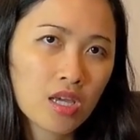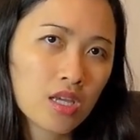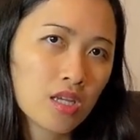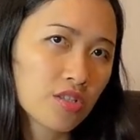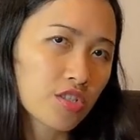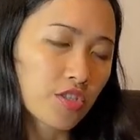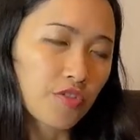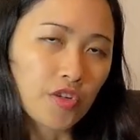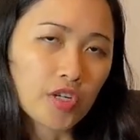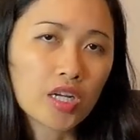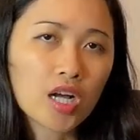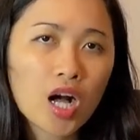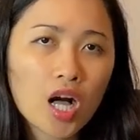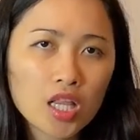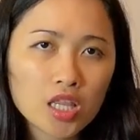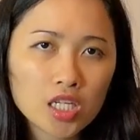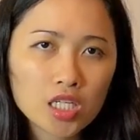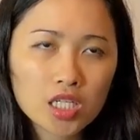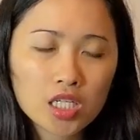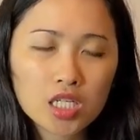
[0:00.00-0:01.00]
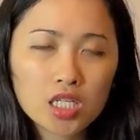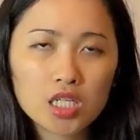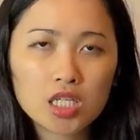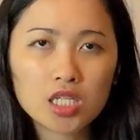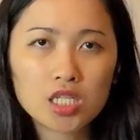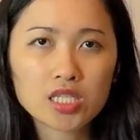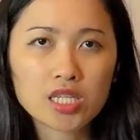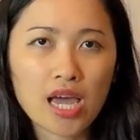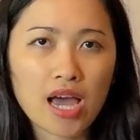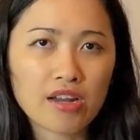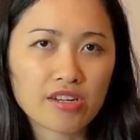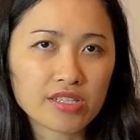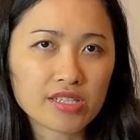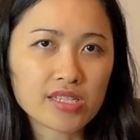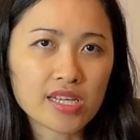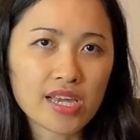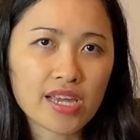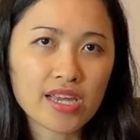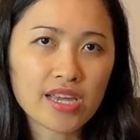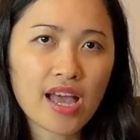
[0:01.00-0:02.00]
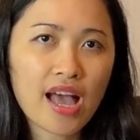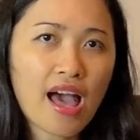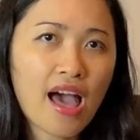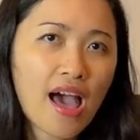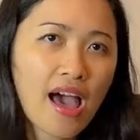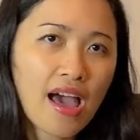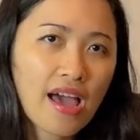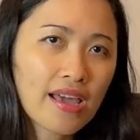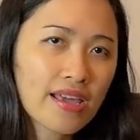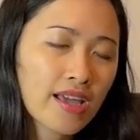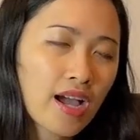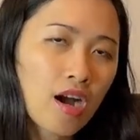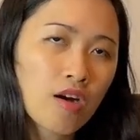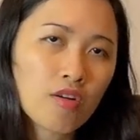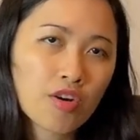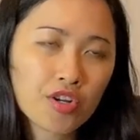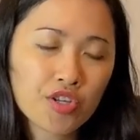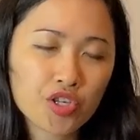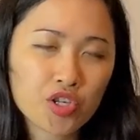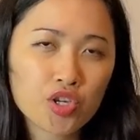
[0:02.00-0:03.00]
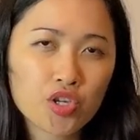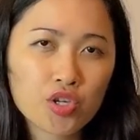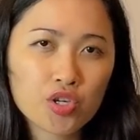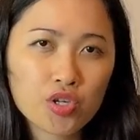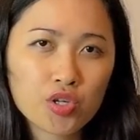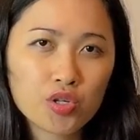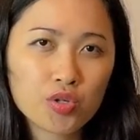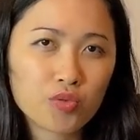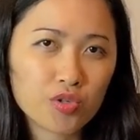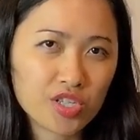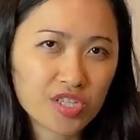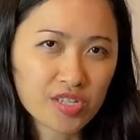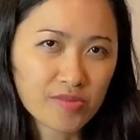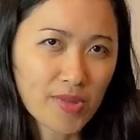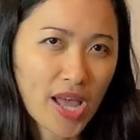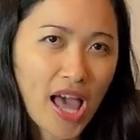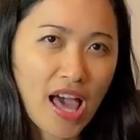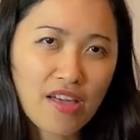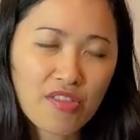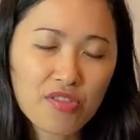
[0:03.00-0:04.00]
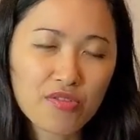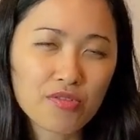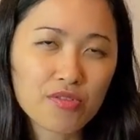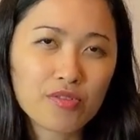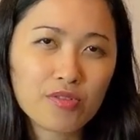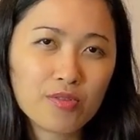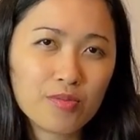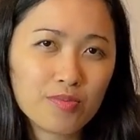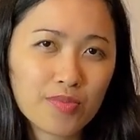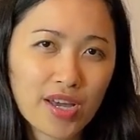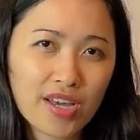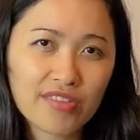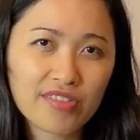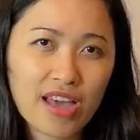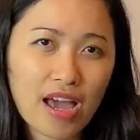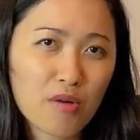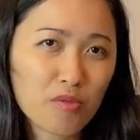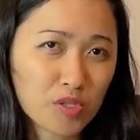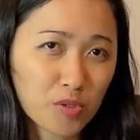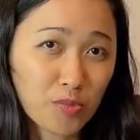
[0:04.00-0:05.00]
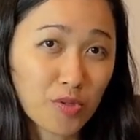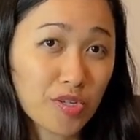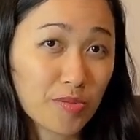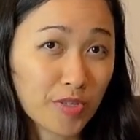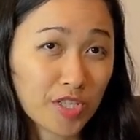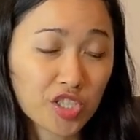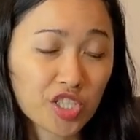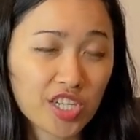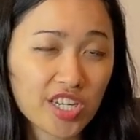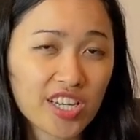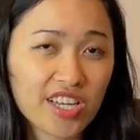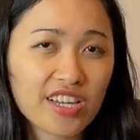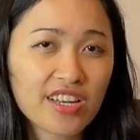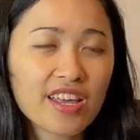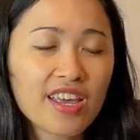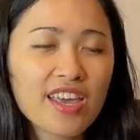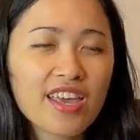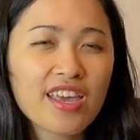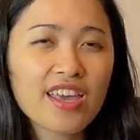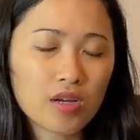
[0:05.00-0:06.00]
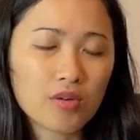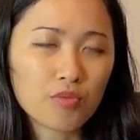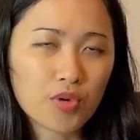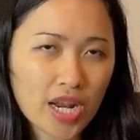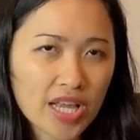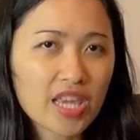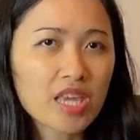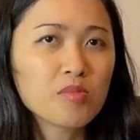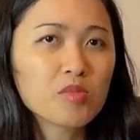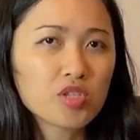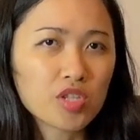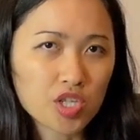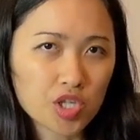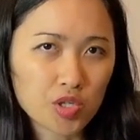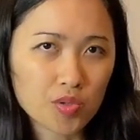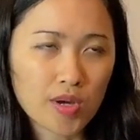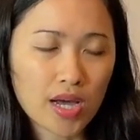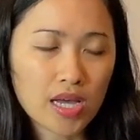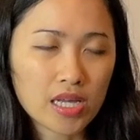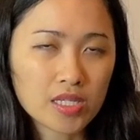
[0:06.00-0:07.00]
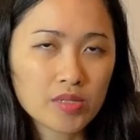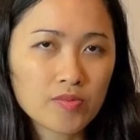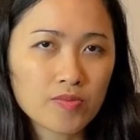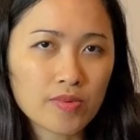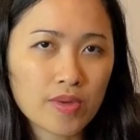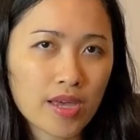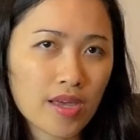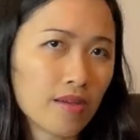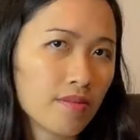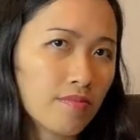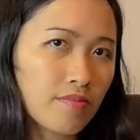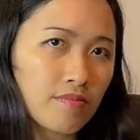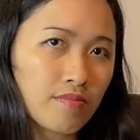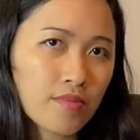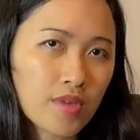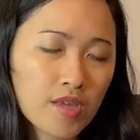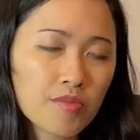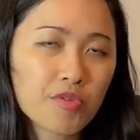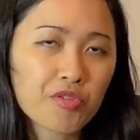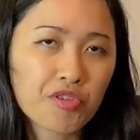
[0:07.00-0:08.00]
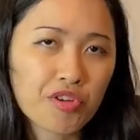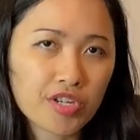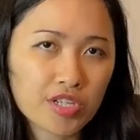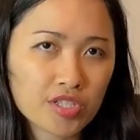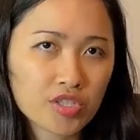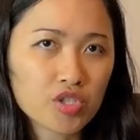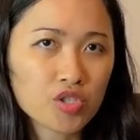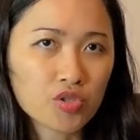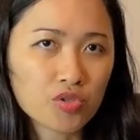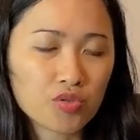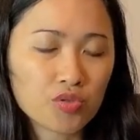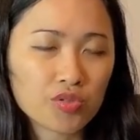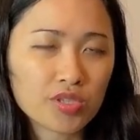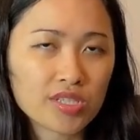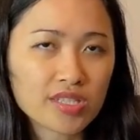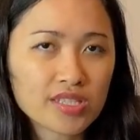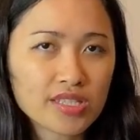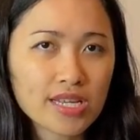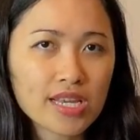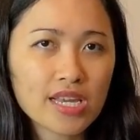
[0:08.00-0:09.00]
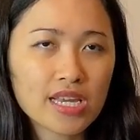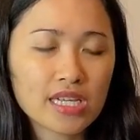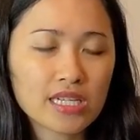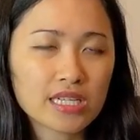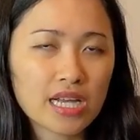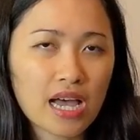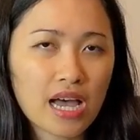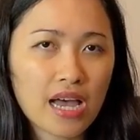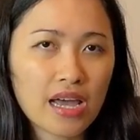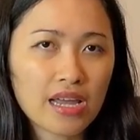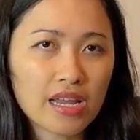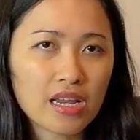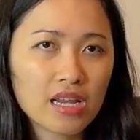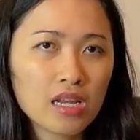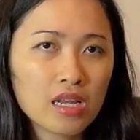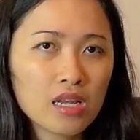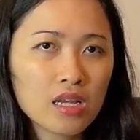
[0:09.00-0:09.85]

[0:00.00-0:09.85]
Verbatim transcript: different colors, how to say hi, how are you, where's the bathroom, but that was pretty much it. When I came to the US and immigrated to the States, I